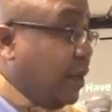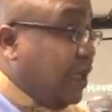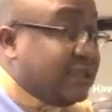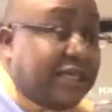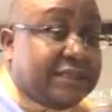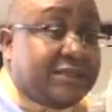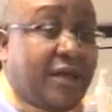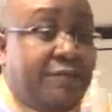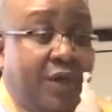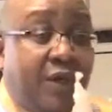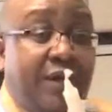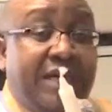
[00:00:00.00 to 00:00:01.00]
He said, it's not
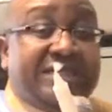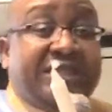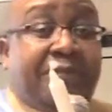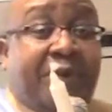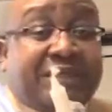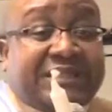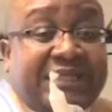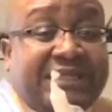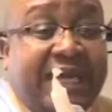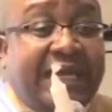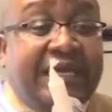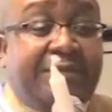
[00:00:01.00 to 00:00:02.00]
me. Oh. It's the person
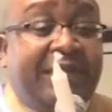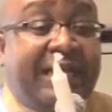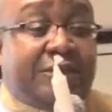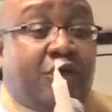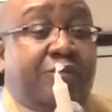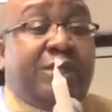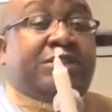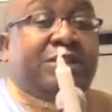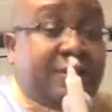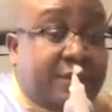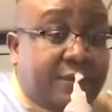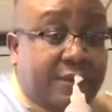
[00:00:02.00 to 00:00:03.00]
that him that told me
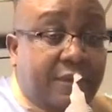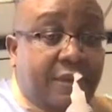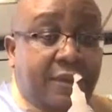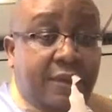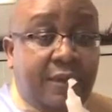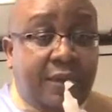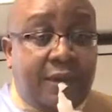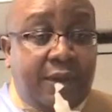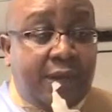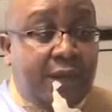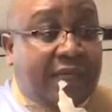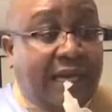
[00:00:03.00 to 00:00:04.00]
to carry
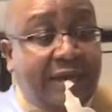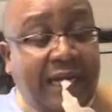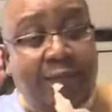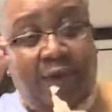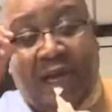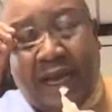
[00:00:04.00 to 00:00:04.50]
him. Carry him.